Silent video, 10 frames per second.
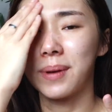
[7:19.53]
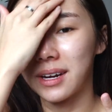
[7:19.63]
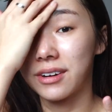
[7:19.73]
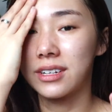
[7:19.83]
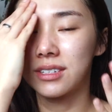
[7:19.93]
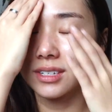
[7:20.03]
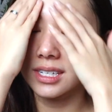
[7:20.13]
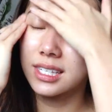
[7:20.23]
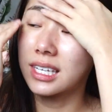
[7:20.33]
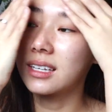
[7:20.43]
better into the
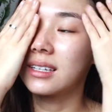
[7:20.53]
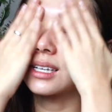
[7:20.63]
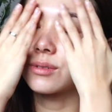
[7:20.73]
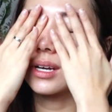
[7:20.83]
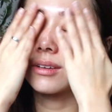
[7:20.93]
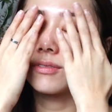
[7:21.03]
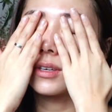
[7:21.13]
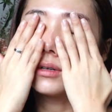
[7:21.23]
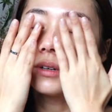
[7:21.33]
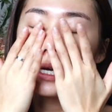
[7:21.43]
skin. That's what I
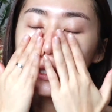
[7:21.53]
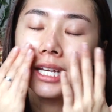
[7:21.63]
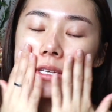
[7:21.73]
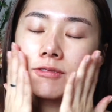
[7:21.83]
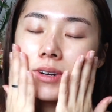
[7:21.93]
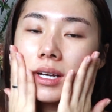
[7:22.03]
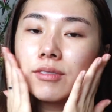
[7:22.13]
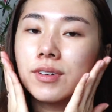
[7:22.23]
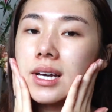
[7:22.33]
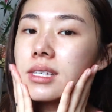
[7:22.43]
feel, and it's very
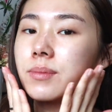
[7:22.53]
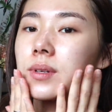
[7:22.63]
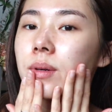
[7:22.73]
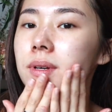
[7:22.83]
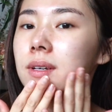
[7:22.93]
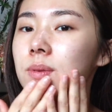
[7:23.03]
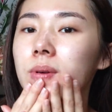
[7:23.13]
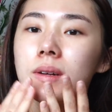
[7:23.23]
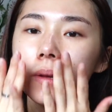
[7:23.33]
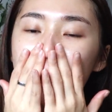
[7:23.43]
fast absorbing as
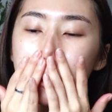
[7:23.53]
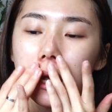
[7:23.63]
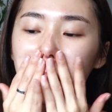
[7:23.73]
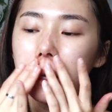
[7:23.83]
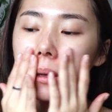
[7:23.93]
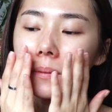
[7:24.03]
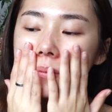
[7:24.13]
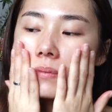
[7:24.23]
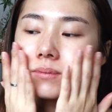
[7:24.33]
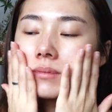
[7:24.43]
well.
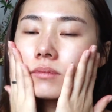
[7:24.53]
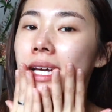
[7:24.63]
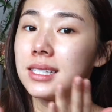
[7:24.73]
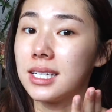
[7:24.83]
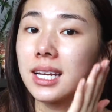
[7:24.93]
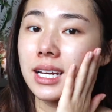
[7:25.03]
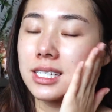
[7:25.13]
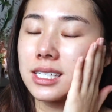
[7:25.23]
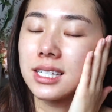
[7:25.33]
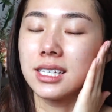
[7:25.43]
I did
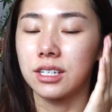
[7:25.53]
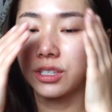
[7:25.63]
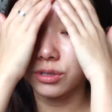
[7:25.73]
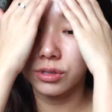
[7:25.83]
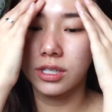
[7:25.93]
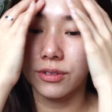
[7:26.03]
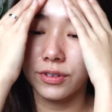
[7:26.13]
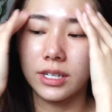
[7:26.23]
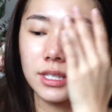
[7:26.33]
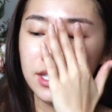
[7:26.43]
actually see a huge
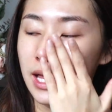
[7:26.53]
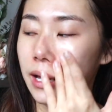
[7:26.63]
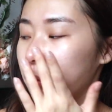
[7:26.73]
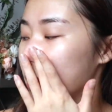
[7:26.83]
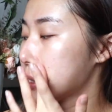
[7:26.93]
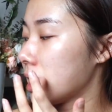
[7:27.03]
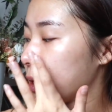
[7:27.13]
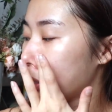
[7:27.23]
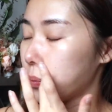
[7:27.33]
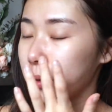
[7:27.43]
difference like once I
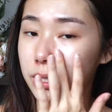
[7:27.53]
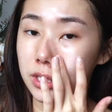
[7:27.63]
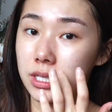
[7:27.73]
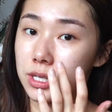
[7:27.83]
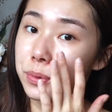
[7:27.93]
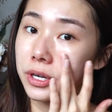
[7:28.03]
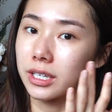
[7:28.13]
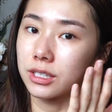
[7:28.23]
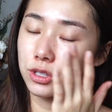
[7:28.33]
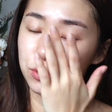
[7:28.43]
incorporated this
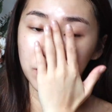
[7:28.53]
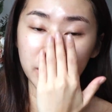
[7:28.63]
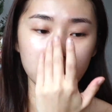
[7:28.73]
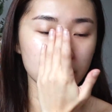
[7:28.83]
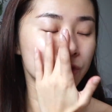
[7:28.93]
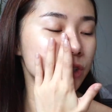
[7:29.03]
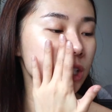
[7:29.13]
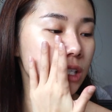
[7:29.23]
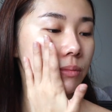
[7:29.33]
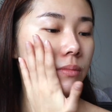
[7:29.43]
product into my
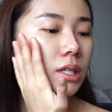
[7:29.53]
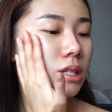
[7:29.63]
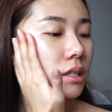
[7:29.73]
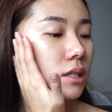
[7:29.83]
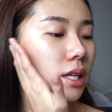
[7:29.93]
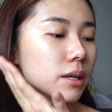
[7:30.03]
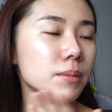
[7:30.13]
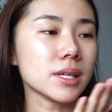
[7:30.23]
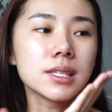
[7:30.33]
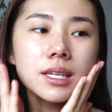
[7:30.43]
regime. Like
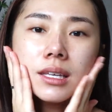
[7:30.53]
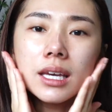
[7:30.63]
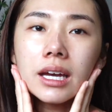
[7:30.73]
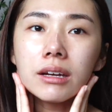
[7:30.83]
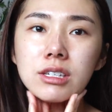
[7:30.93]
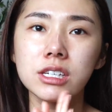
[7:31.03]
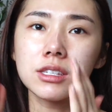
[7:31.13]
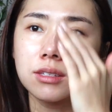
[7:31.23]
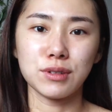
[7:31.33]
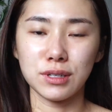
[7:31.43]
my skincare
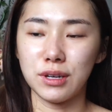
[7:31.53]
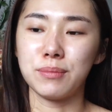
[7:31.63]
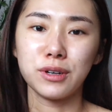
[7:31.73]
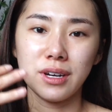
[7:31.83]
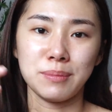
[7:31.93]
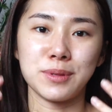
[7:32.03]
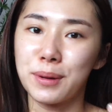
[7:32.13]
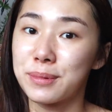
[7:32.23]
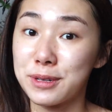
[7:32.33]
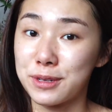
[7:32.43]
just feels a lot more
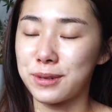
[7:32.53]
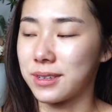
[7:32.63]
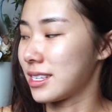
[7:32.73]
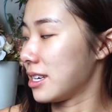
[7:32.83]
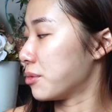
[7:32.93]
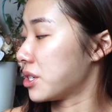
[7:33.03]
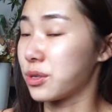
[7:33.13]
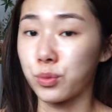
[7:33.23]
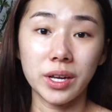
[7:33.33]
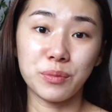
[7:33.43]
absorbed into the skin, which
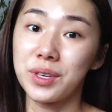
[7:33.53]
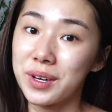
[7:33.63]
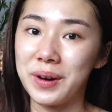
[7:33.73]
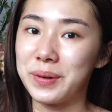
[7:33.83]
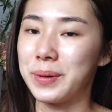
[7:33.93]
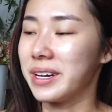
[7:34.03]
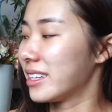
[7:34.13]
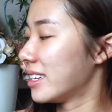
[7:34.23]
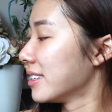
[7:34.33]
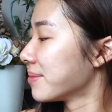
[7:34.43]
is what we all want.